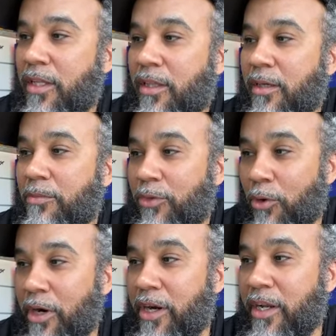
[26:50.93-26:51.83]
Them
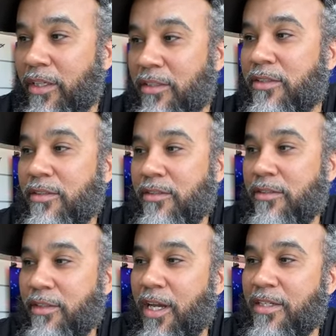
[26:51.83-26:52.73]
threes.
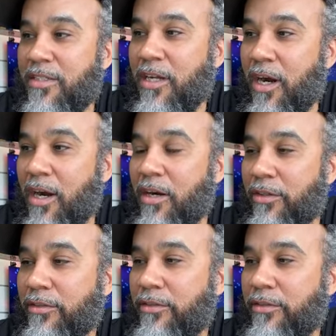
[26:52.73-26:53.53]
Yes, sir.